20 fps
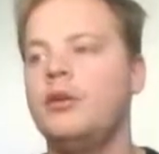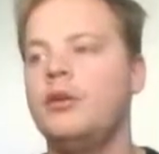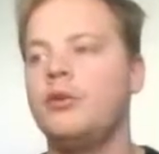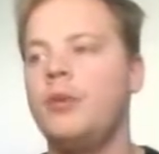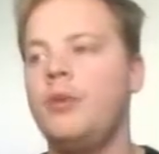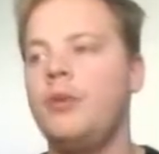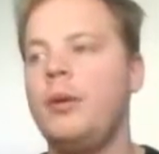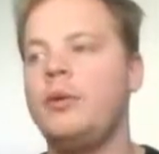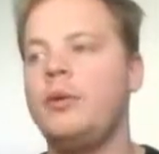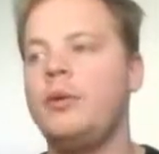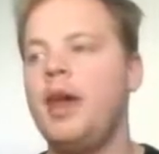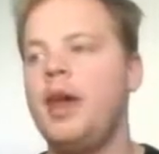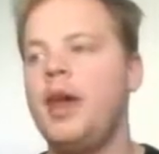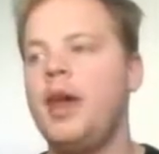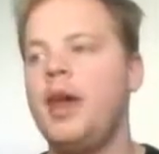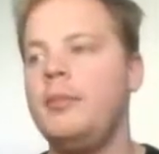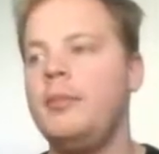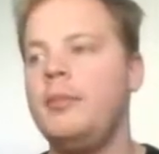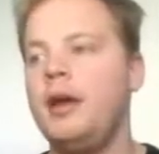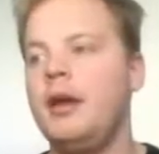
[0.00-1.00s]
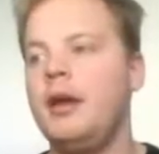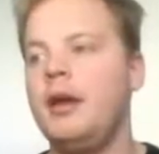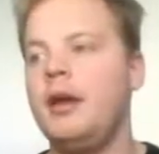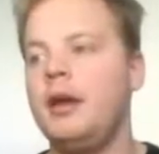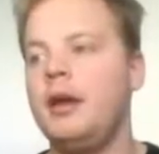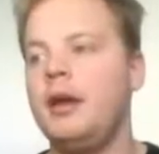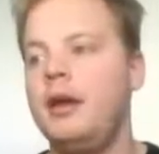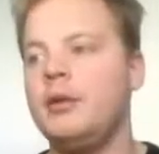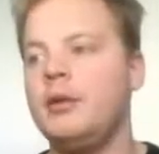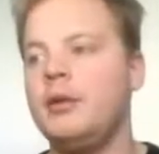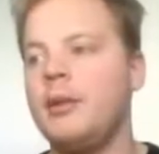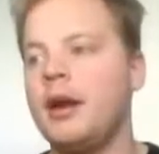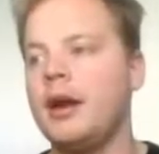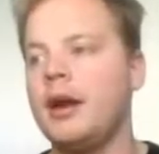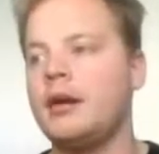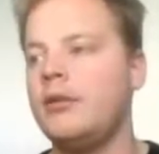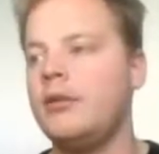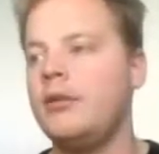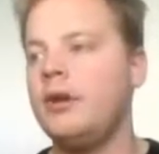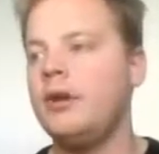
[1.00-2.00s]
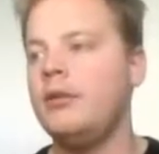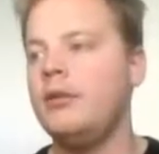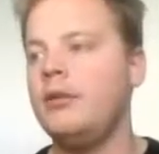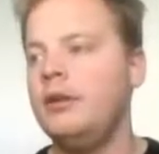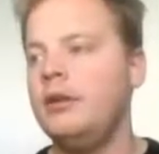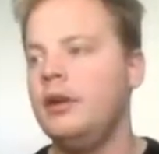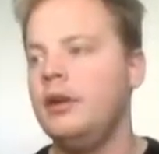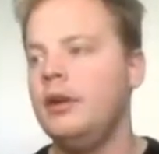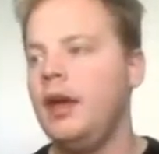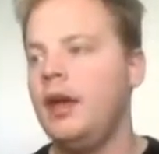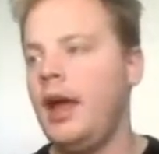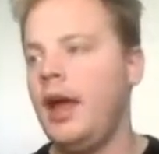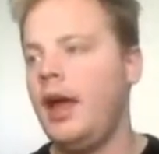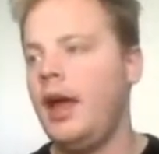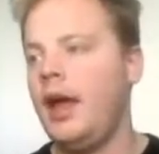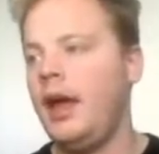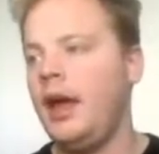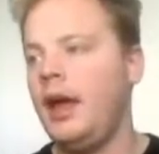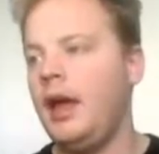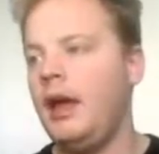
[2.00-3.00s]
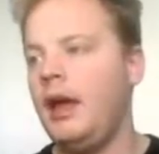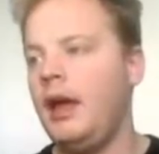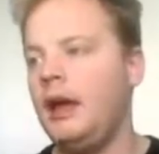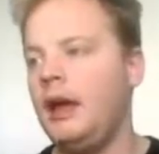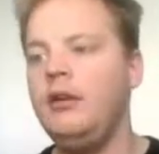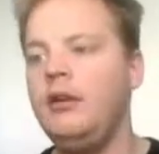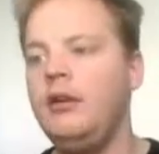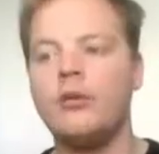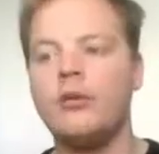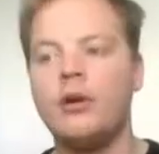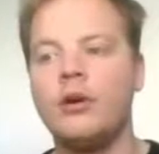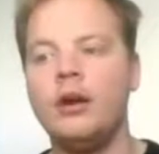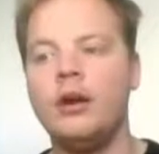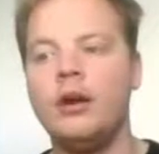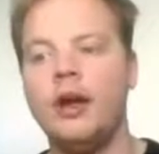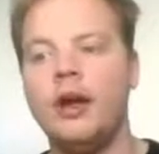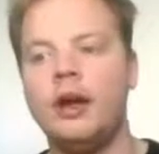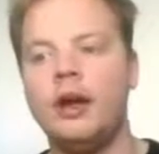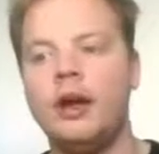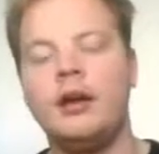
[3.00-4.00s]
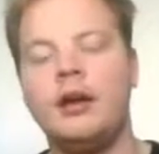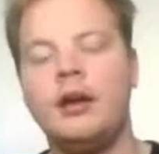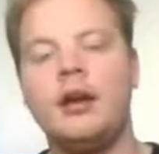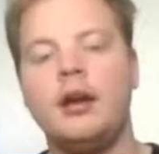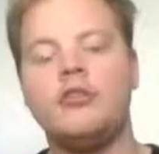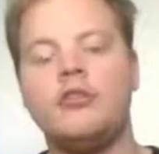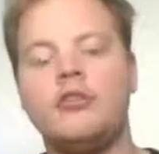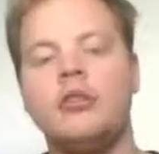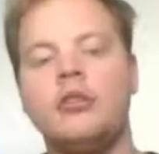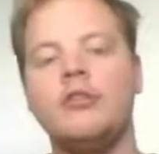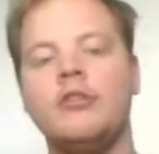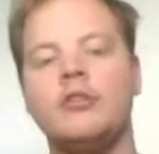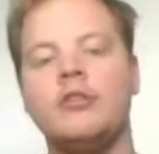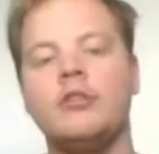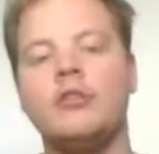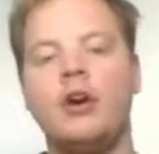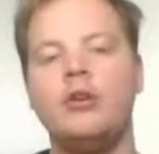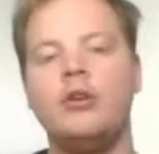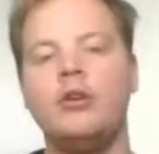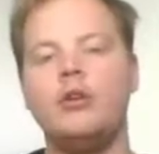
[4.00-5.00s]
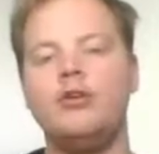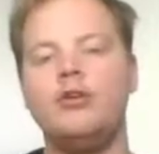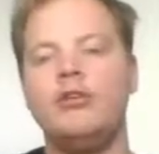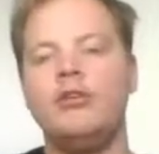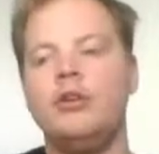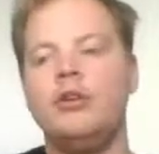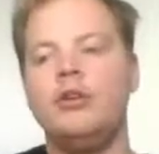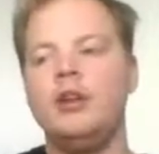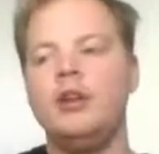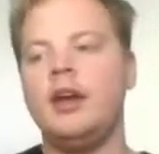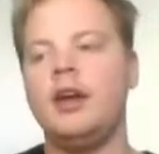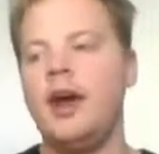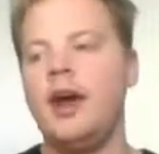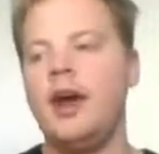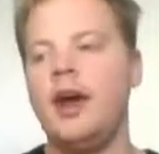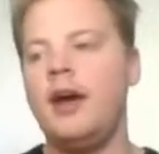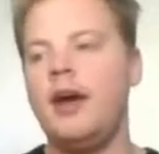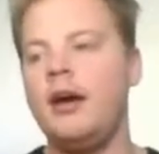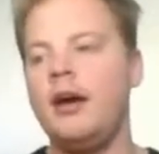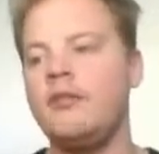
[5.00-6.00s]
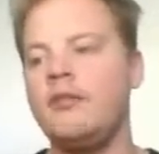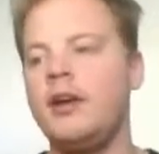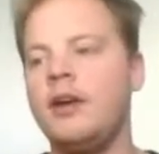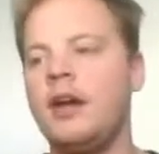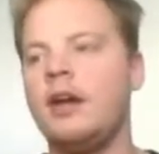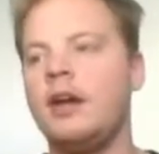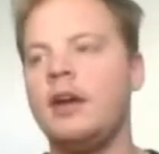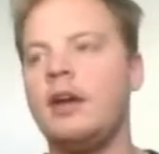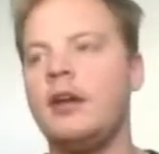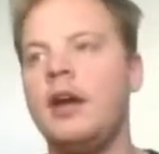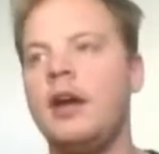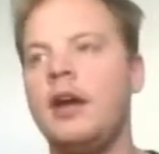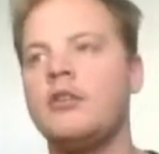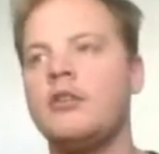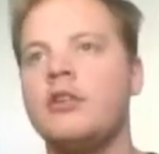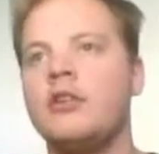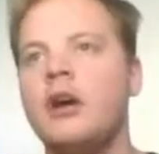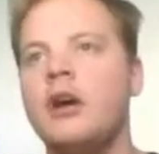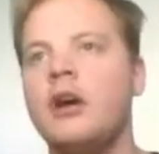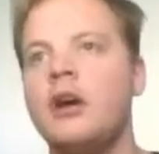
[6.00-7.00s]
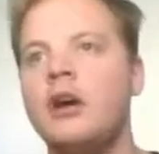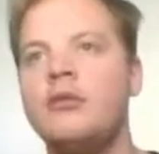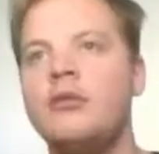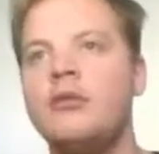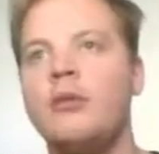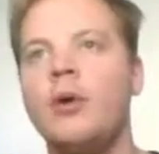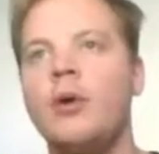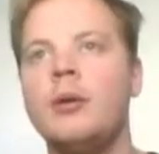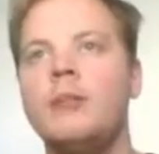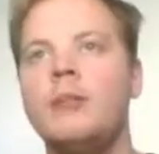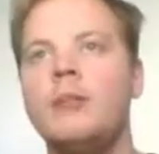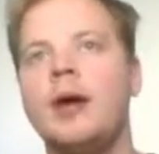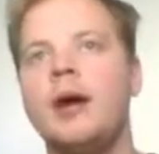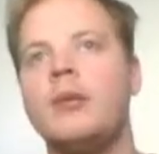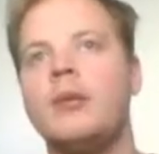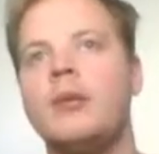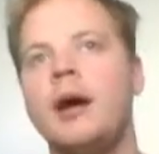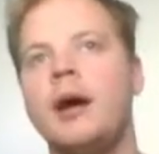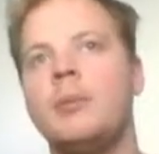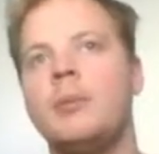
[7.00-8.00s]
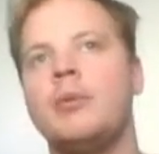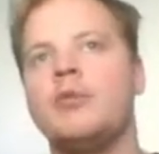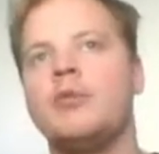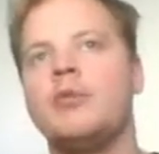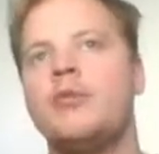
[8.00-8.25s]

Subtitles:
Your webcam and your microphone, and your internet connection. So you do need to have a connection of 1 megabyte per